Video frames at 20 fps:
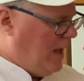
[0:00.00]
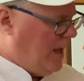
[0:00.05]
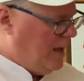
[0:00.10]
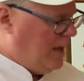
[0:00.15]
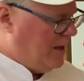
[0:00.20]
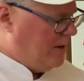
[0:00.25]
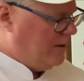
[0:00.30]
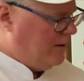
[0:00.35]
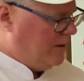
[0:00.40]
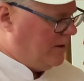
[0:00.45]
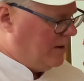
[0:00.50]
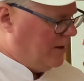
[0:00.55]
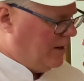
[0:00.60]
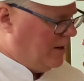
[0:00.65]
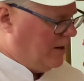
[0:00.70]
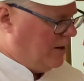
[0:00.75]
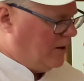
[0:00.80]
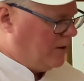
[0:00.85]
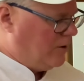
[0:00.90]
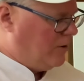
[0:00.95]
And
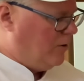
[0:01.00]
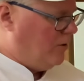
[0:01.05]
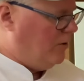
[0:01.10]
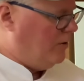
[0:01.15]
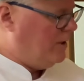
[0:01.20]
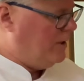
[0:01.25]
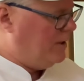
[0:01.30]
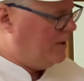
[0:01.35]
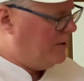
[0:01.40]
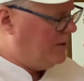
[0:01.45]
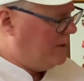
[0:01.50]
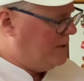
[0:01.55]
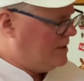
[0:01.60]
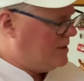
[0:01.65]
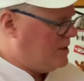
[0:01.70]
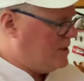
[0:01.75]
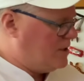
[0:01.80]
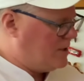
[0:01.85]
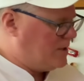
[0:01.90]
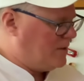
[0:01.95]
our goal here
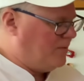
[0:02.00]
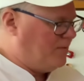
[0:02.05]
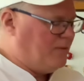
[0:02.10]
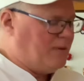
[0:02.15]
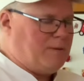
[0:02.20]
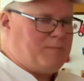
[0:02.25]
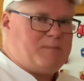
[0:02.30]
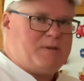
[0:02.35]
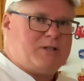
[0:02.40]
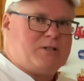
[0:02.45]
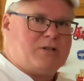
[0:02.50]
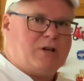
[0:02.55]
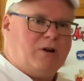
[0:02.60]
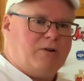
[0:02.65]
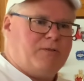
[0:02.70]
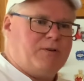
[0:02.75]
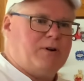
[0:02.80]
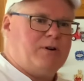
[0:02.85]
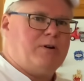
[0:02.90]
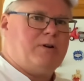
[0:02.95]
is just to flip this
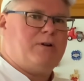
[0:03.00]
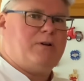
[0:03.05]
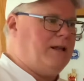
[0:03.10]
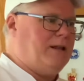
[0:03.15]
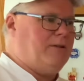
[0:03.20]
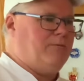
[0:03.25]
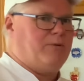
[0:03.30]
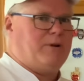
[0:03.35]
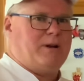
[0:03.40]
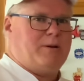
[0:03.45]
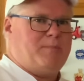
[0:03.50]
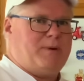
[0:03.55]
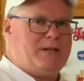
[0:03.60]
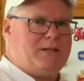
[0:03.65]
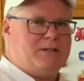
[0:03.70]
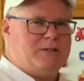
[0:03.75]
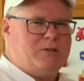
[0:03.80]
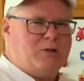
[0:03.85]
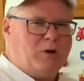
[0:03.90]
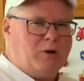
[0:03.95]
over, and then we're gonna
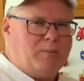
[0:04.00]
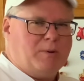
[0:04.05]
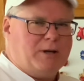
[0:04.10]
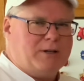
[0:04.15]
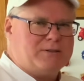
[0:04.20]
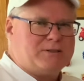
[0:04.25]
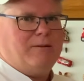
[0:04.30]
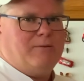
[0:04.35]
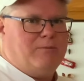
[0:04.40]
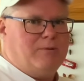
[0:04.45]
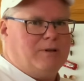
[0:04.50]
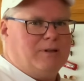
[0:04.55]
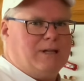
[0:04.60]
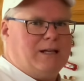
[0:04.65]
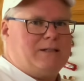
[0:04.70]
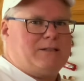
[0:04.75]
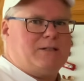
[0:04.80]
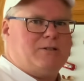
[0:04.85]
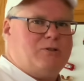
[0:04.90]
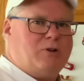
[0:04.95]
make the dough balls. We'll
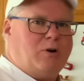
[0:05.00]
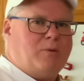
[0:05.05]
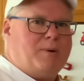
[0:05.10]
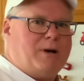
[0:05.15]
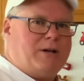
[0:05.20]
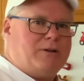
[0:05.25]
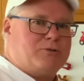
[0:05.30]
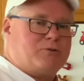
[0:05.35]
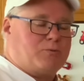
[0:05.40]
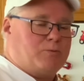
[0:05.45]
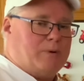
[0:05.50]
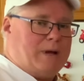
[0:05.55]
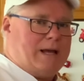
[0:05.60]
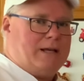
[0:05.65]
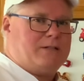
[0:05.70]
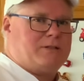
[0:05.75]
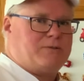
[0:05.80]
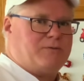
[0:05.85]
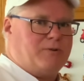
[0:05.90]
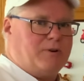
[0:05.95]
let the dough balls
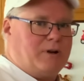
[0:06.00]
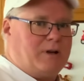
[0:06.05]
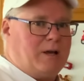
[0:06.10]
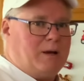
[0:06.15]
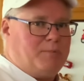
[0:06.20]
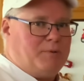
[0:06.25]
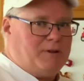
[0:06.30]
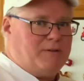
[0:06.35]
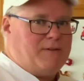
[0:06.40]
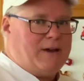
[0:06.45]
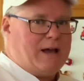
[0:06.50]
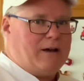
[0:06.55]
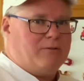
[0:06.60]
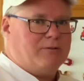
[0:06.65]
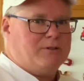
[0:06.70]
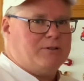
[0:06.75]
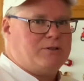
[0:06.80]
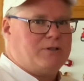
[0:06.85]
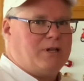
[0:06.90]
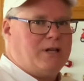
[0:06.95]
rest for a couple of
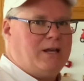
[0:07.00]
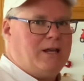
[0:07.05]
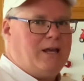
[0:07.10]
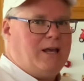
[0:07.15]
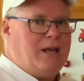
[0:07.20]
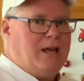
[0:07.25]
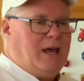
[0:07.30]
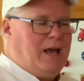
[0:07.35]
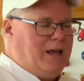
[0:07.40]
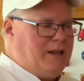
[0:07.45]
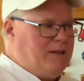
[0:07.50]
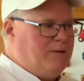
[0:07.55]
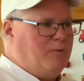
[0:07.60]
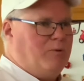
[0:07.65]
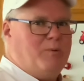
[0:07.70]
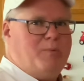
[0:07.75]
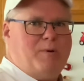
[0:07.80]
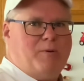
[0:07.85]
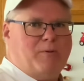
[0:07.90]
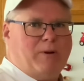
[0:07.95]
hours, and then
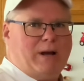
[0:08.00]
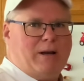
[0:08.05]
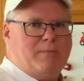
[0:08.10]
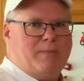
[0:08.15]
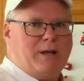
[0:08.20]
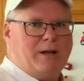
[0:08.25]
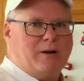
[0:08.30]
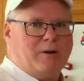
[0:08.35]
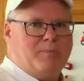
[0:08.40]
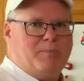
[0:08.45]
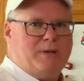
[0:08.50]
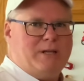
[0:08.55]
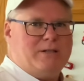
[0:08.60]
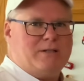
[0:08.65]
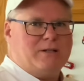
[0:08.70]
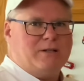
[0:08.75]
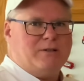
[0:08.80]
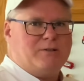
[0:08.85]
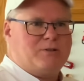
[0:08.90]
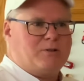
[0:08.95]
we'll be ready to make our
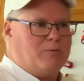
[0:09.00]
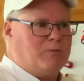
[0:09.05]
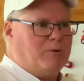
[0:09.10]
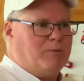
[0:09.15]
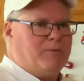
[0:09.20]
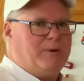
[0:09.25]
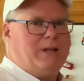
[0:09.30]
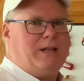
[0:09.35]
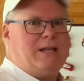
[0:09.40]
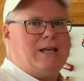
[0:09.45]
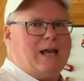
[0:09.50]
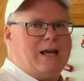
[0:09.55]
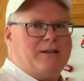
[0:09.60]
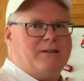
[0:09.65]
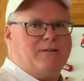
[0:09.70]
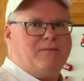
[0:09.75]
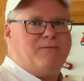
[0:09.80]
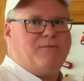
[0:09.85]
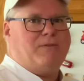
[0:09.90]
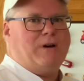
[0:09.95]
pizza. So we're really at
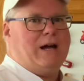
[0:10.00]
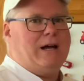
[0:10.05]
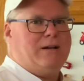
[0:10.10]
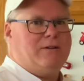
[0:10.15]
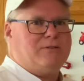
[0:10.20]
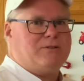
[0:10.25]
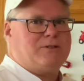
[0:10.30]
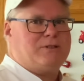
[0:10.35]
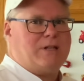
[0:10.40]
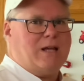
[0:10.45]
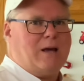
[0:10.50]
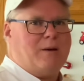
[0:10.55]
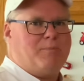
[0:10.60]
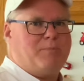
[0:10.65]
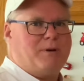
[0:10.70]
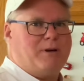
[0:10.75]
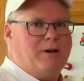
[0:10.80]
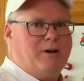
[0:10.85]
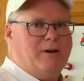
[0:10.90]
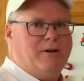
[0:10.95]
the final
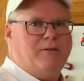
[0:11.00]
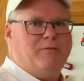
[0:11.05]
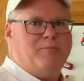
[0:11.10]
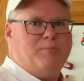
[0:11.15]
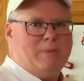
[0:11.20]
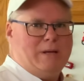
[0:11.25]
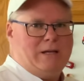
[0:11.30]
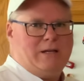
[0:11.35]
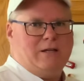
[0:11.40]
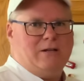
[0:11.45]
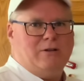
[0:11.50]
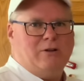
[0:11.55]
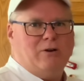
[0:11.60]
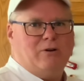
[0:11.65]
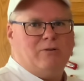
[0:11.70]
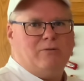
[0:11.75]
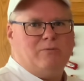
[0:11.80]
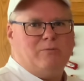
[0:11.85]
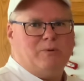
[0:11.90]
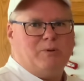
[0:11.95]
step of making
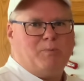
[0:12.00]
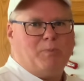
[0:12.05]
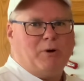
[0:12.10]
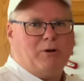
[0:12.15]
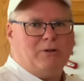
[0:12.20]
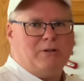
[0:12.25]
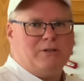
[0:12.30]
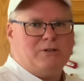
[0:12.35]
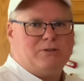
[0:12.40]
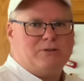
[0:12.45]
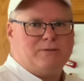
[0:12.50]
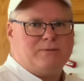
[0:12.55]
dough with Polish.